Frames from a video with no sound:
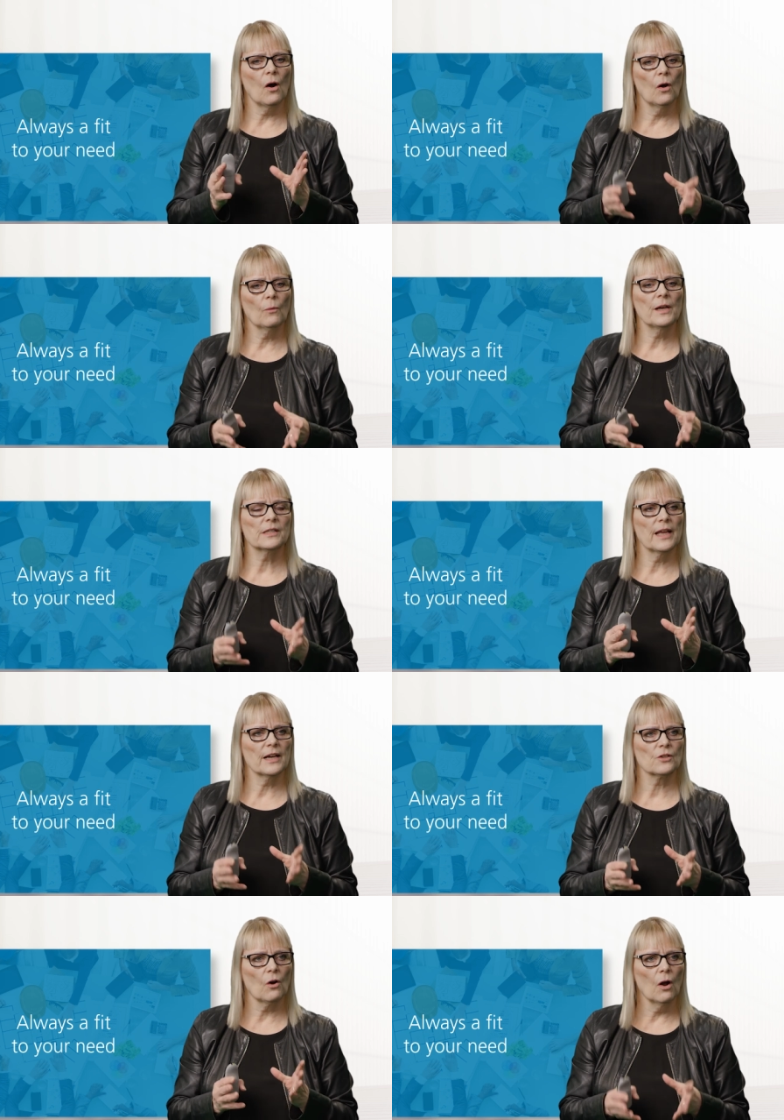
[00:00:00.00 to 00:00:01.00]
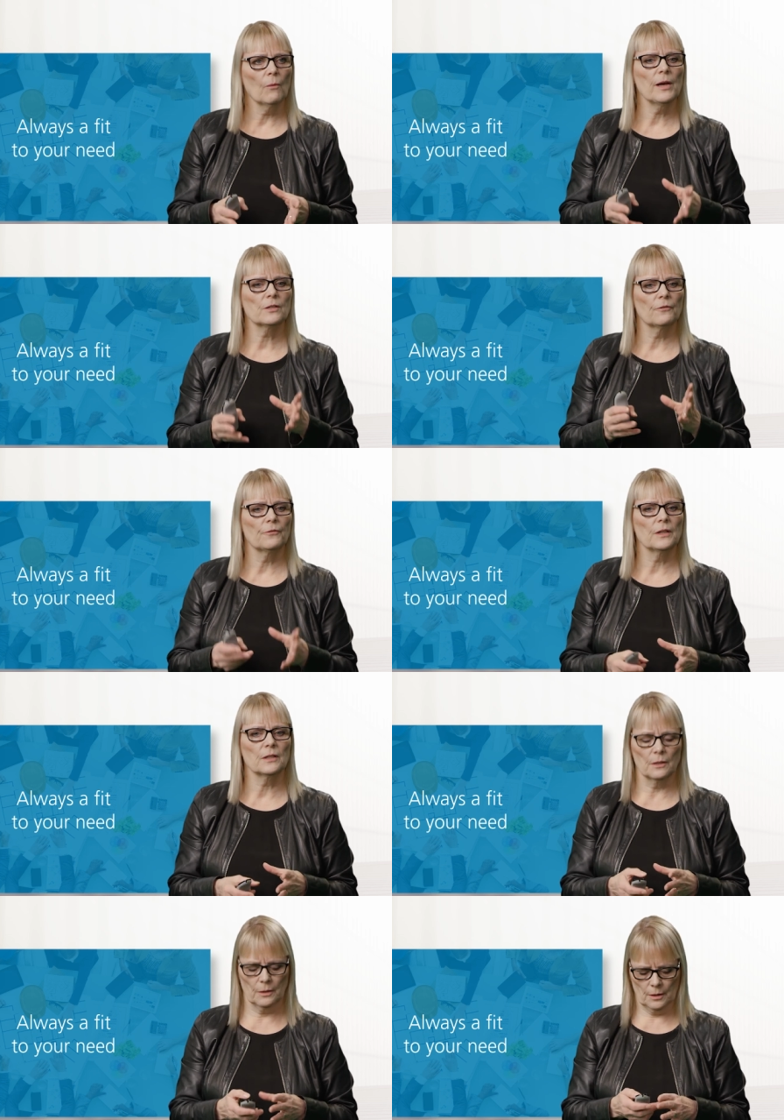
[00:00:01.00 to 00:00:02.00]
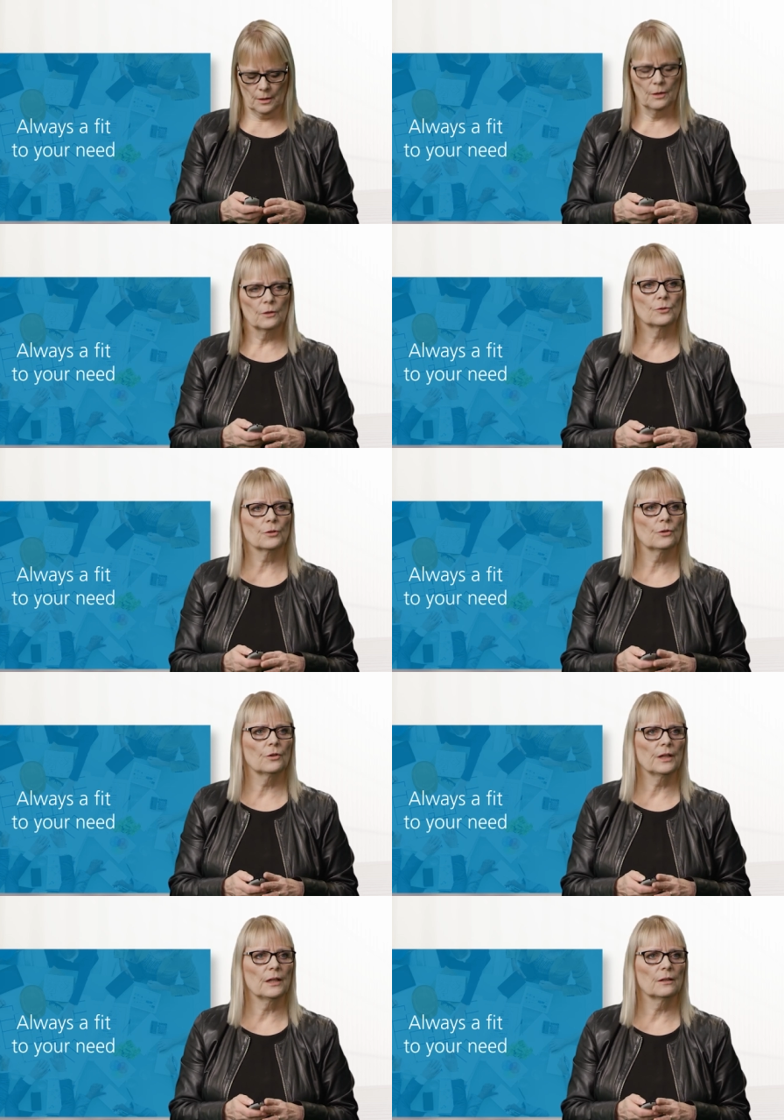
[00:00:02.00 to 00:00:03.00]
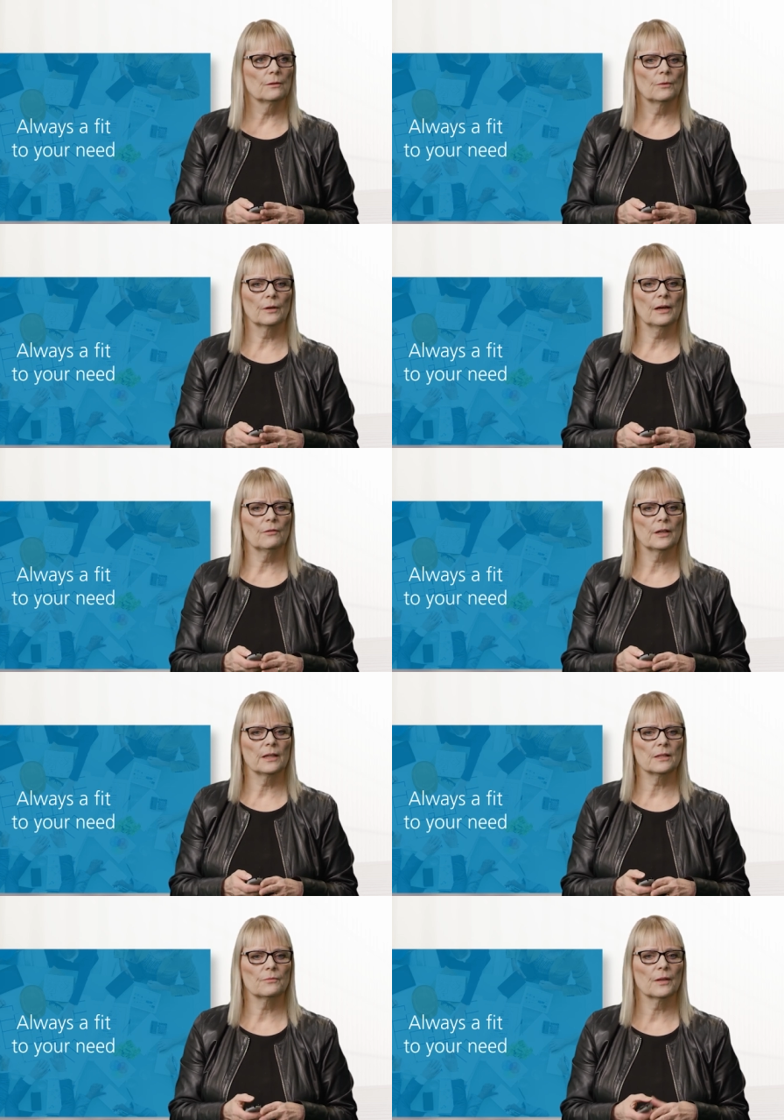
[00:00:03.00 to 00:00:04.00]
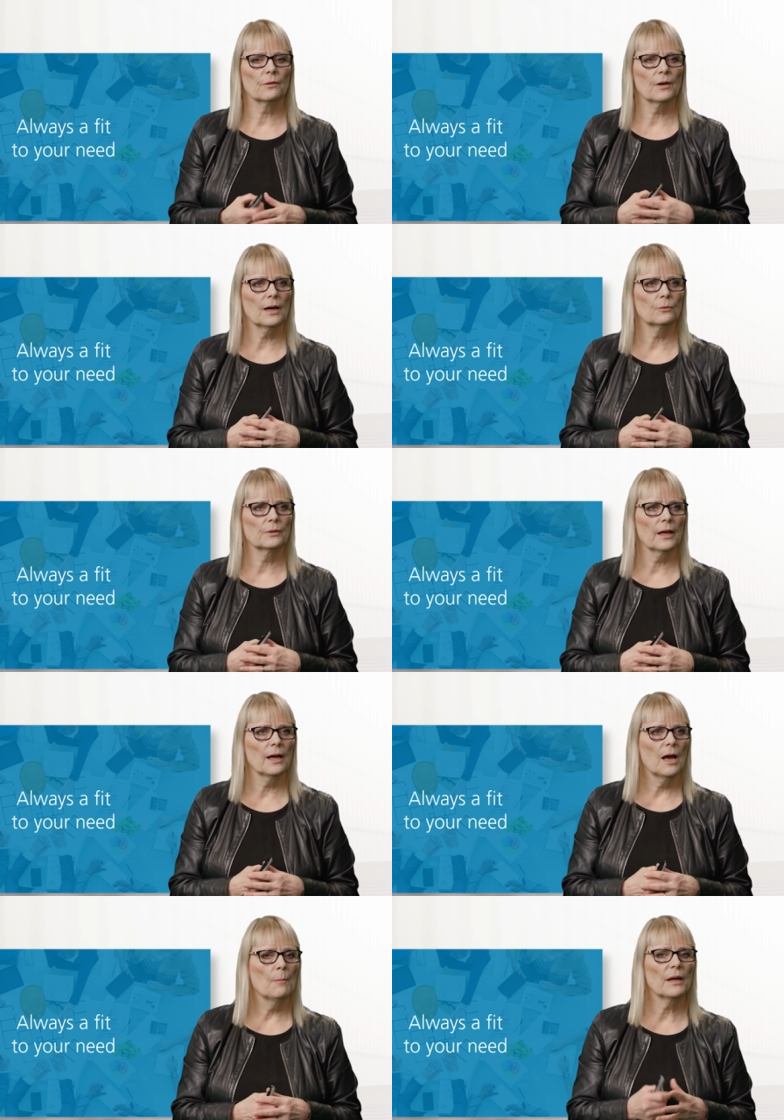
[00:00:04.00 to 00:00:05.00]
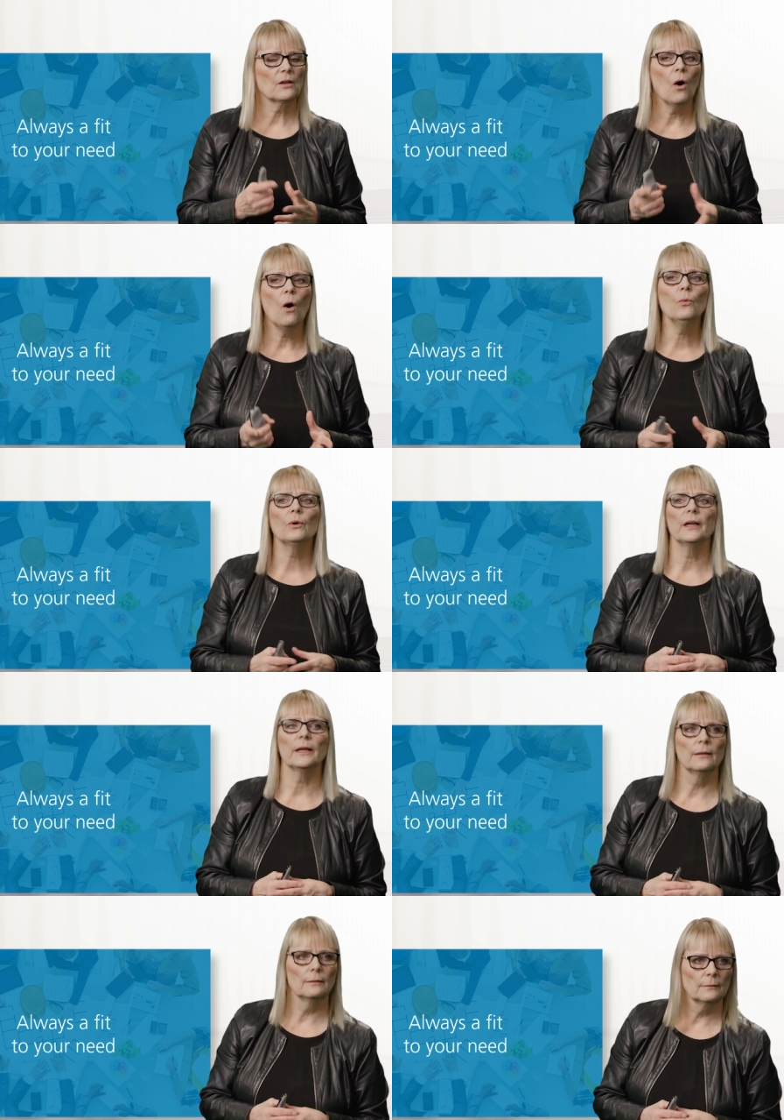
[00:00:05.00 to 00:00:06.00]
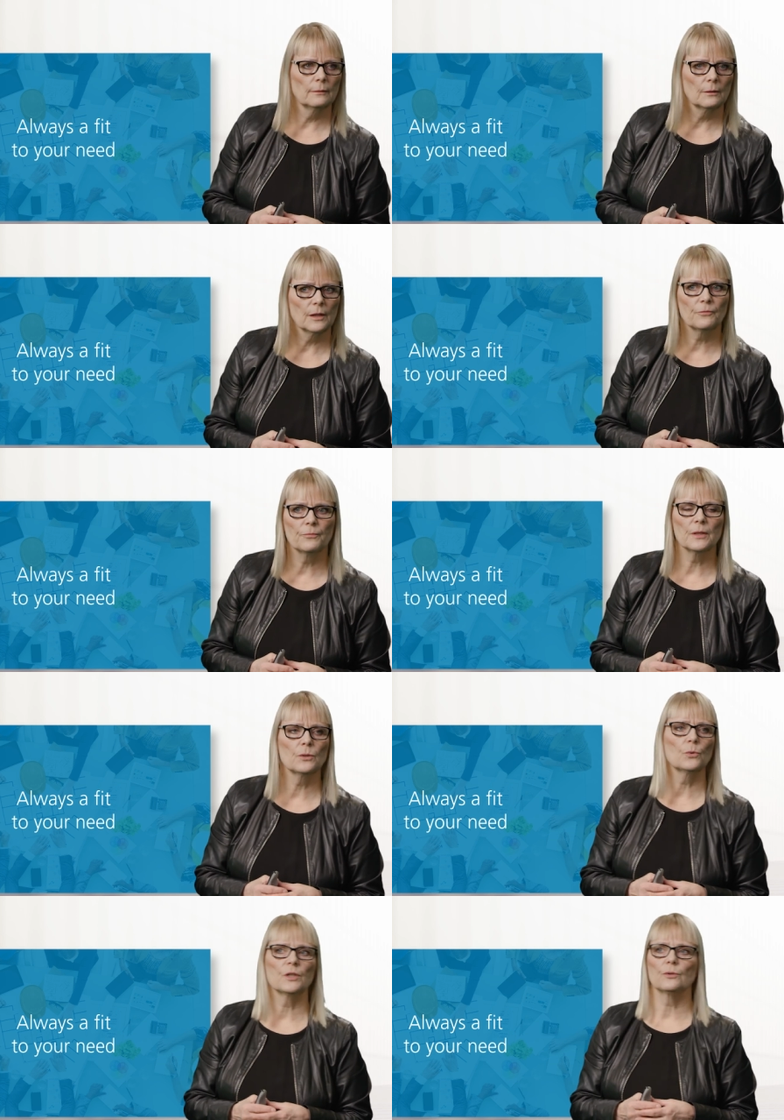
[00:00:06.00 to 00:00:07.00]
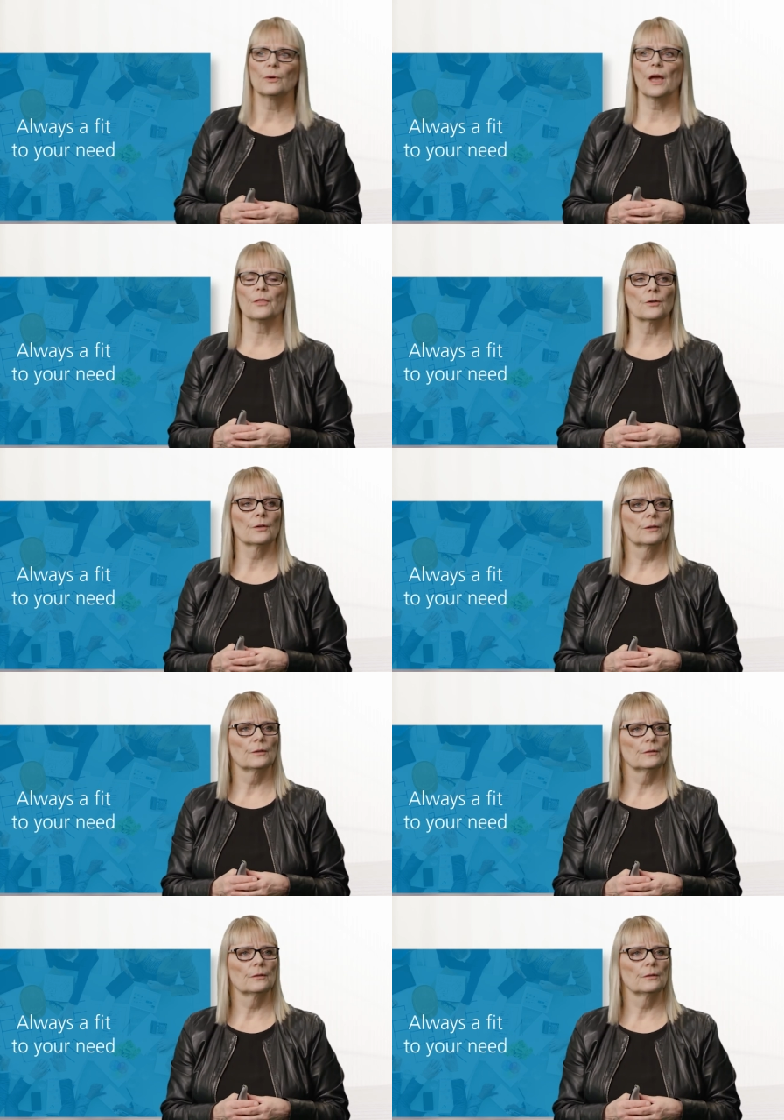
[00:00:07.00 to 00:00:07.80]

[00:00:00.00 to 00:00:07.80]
always there is always a fit to your need, whatever it is, with Raute, but only if we do it together.